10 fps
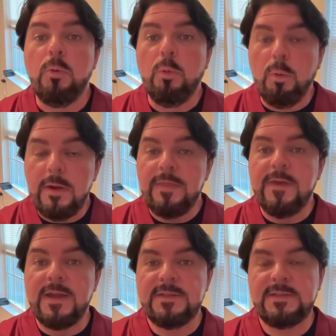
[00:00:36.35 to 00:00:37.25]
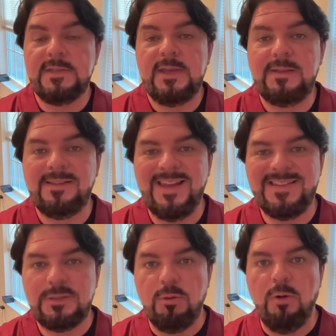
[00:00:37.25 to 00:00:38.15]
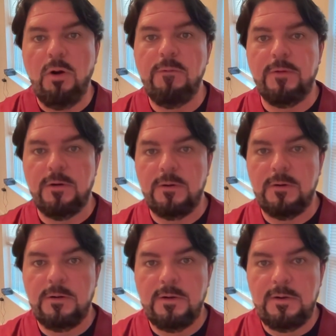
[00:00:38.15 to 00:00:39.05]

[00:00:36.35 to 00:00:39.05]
With that said, let's go over